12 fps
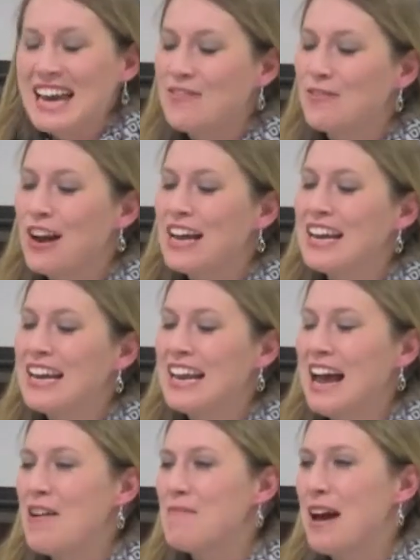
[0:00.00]
And writing it
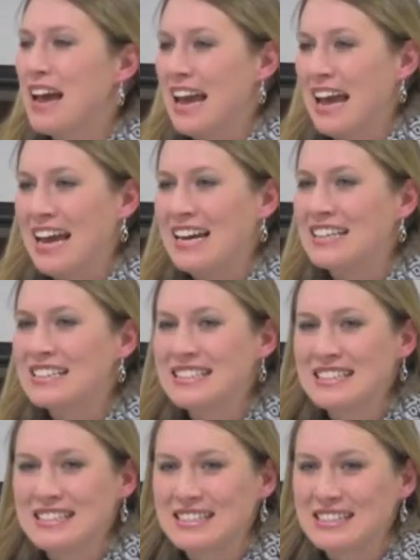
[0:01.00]
out by hand
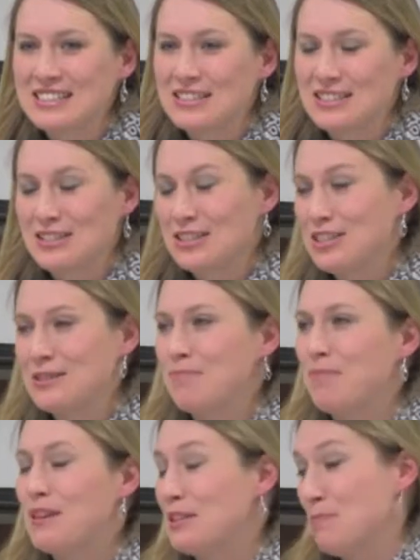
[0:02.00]
is just,
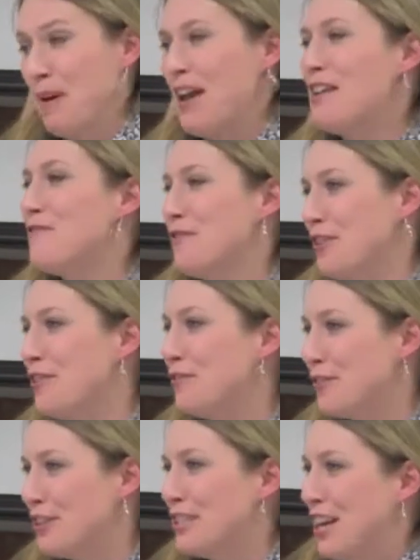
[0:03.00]
it's painful,
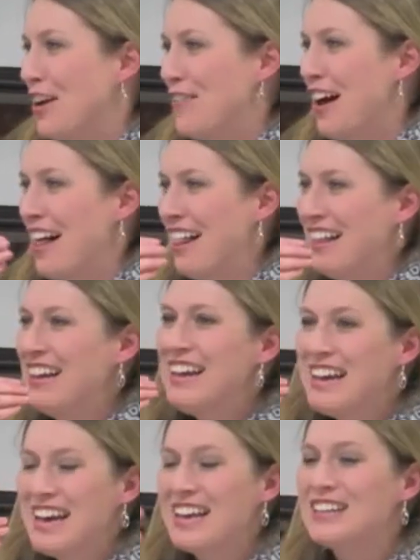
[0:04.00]
first of all,
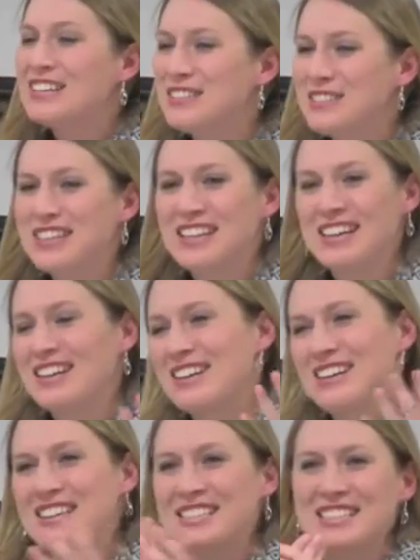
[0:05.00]
and annoying on
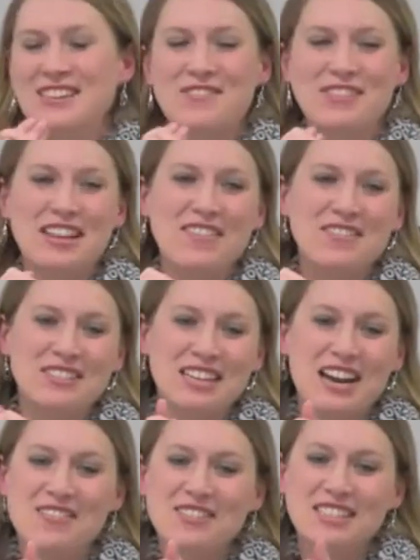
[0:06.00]
all these different levels. And
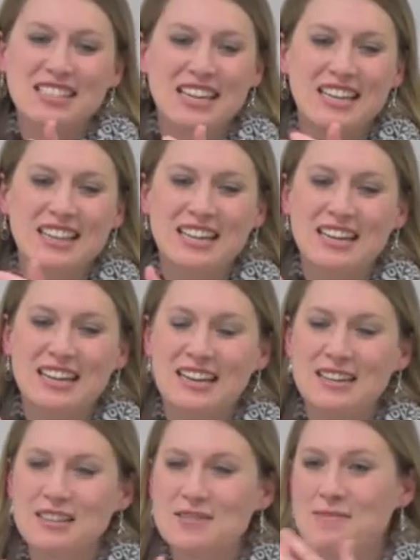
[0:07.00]
I would say that
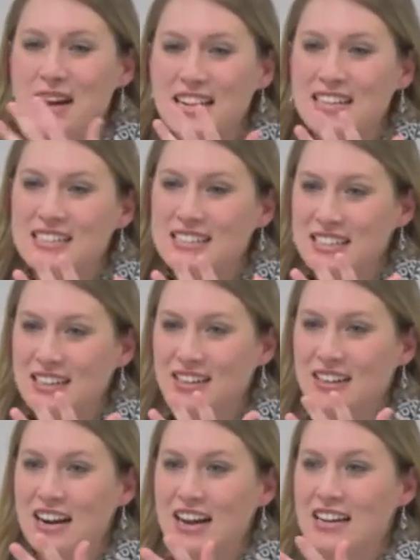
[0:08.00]
you might
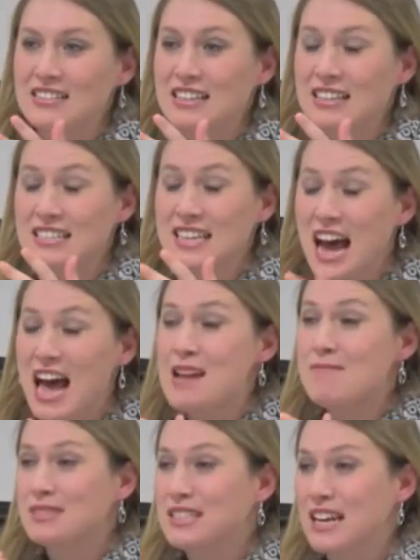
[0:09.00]
consider, as a
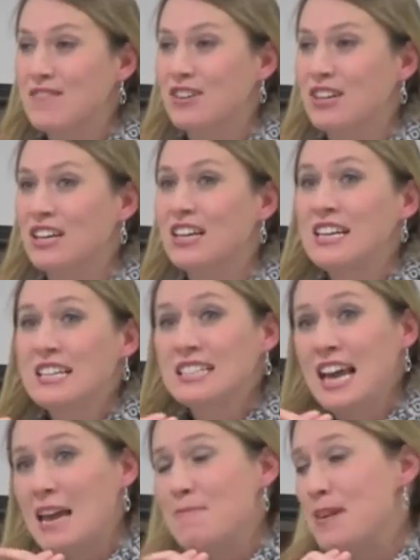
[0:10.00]
time saver,
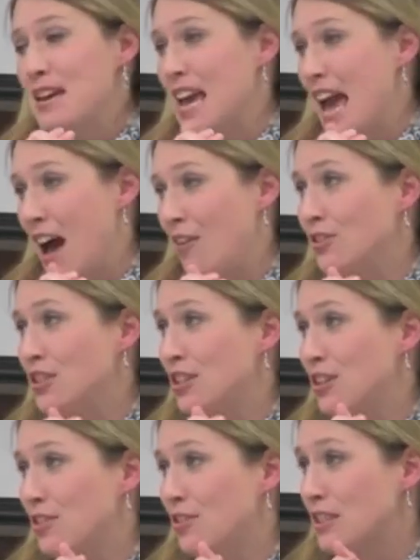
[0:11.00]
typing out
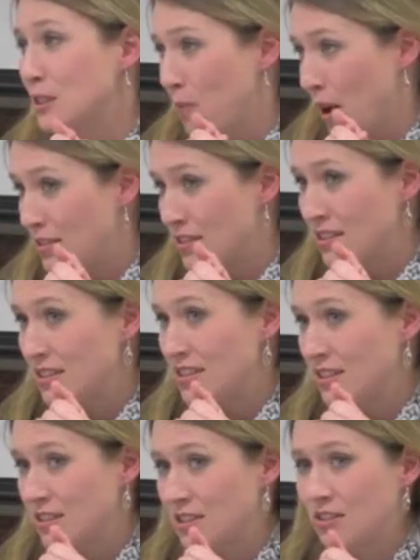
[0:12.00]
your responses
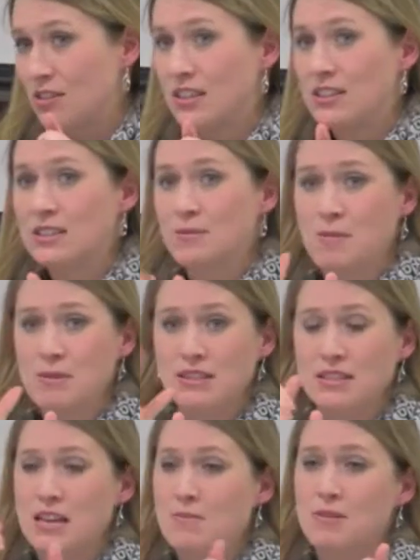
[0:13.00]
to students, maybe
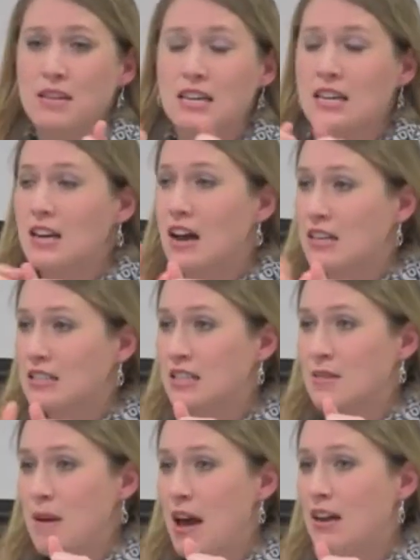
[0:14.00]
stapling it onto
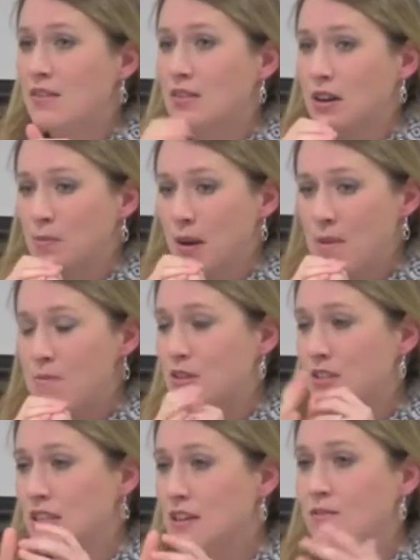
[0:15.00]
the back of their
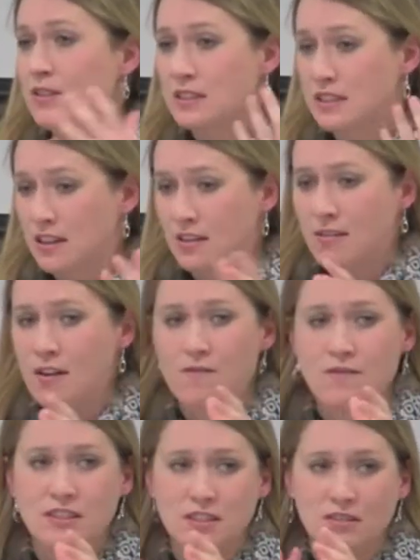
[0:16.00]
papers if it's a
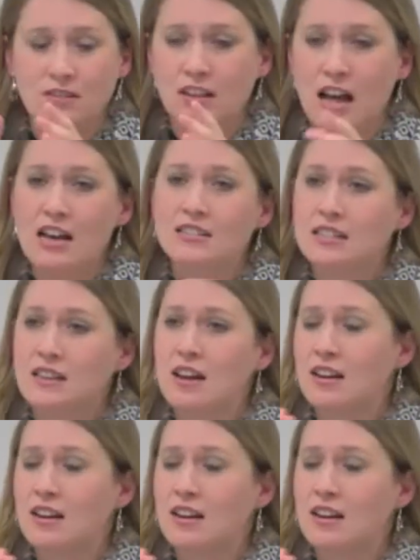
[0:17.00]
physical class and